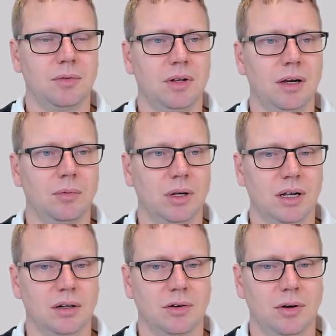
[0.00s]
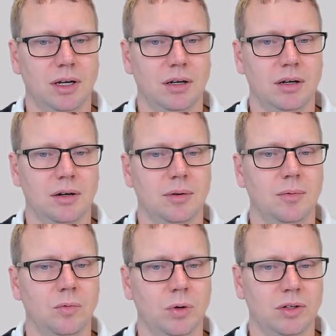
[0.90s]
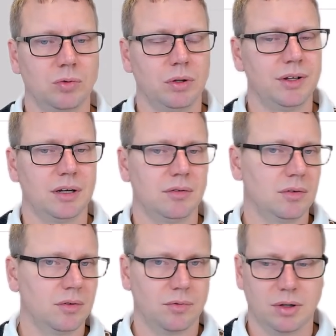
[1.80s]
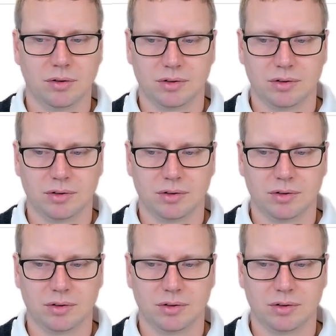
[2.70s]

then we can create it, which will then request a